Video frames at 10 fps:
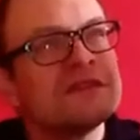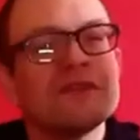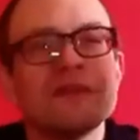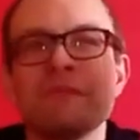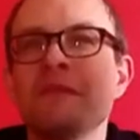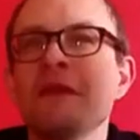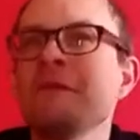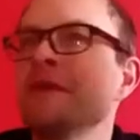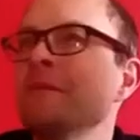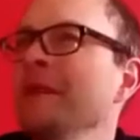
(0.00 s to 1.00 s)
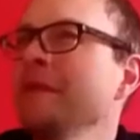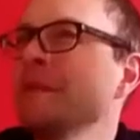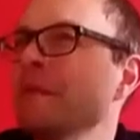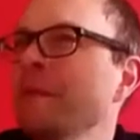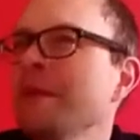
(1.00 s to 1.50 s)
of the, maybe I'm picking
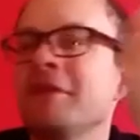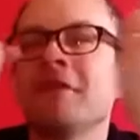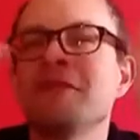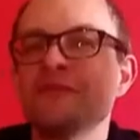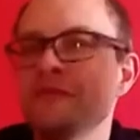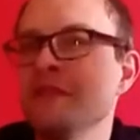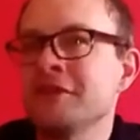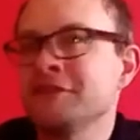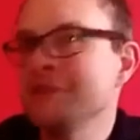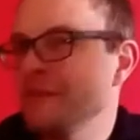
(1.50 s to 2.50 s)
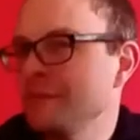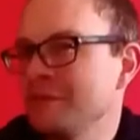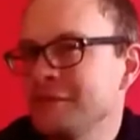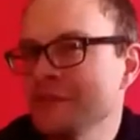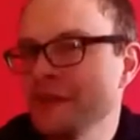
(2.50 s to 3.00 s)
up a bit of like the
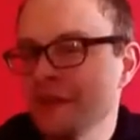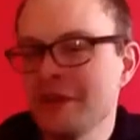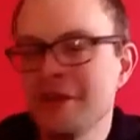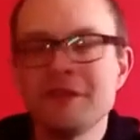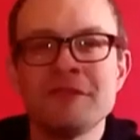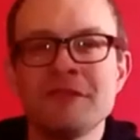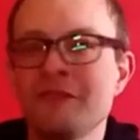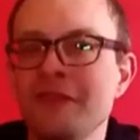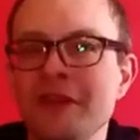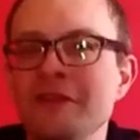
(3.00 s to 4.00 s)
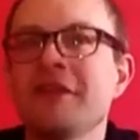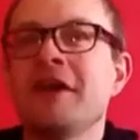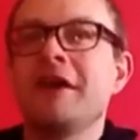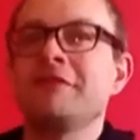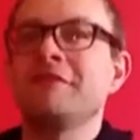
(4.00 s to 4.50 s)
turquoise sky kind of feel that I
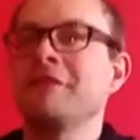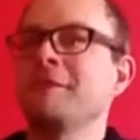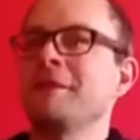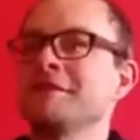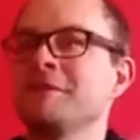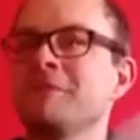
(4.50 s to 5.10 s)
haven't really picked up